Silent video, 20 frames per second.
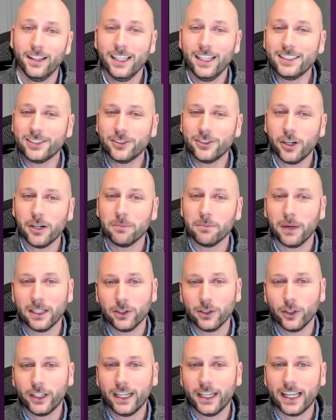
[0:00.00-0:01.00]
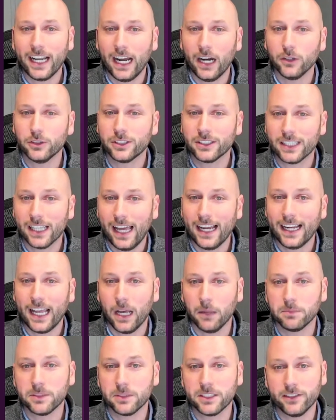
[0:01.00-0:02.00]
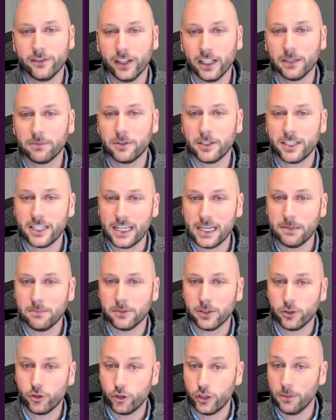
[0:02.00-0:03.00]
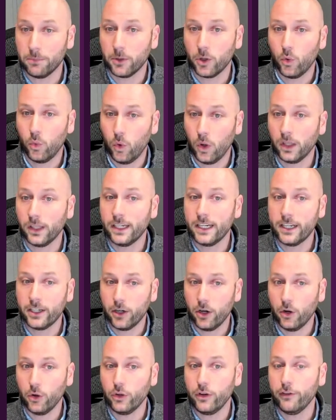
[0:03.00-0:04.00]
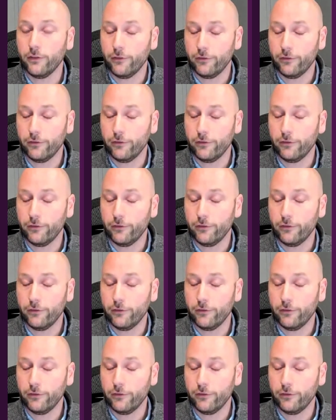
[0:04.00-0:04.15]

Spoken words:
Let's start by looking at how Slack helps developer teams ship quality code